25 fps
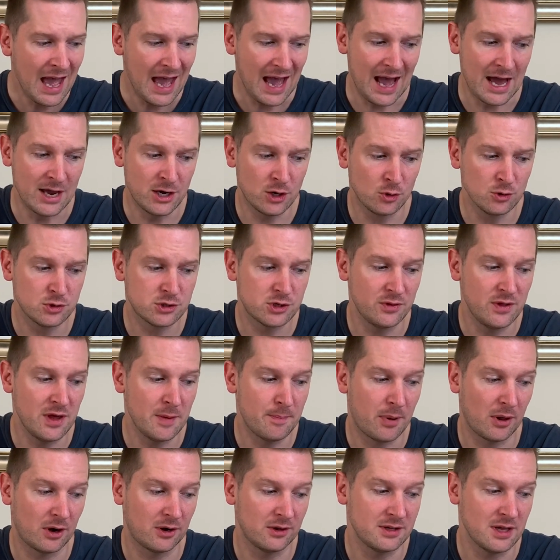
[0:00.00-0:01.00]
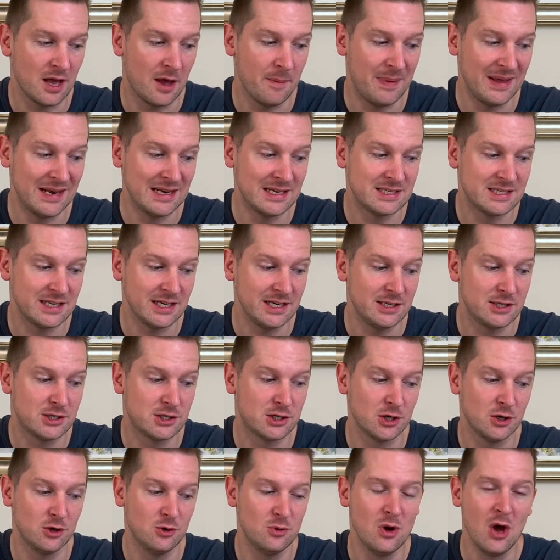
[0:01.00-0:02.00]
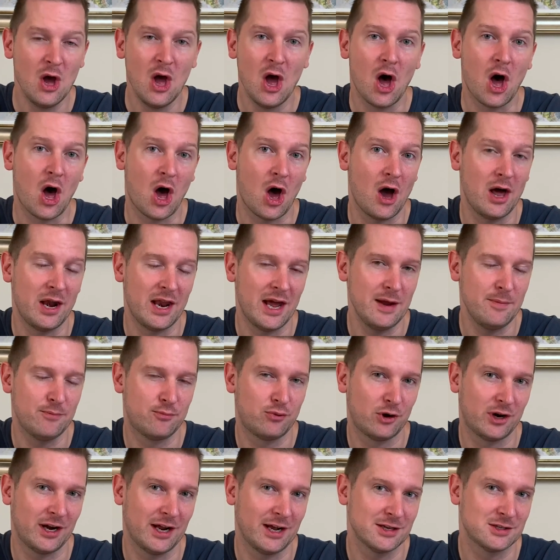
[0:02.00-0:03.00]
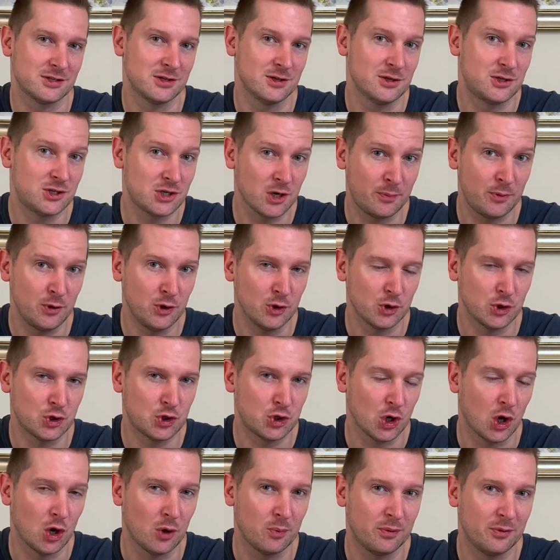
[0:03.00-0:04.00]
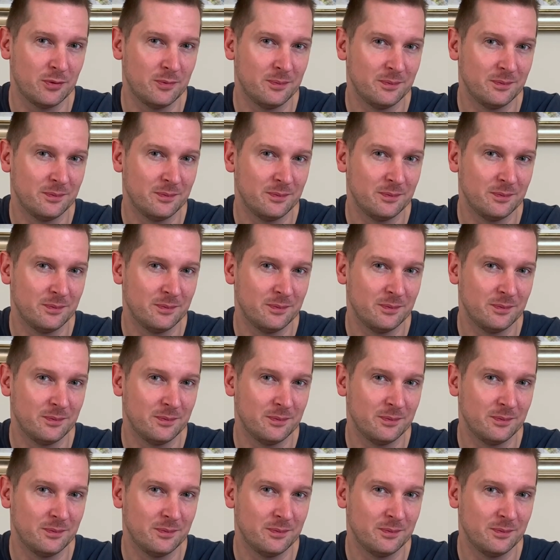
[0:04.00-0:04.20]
And also the ability to highlight products at the top of your shop.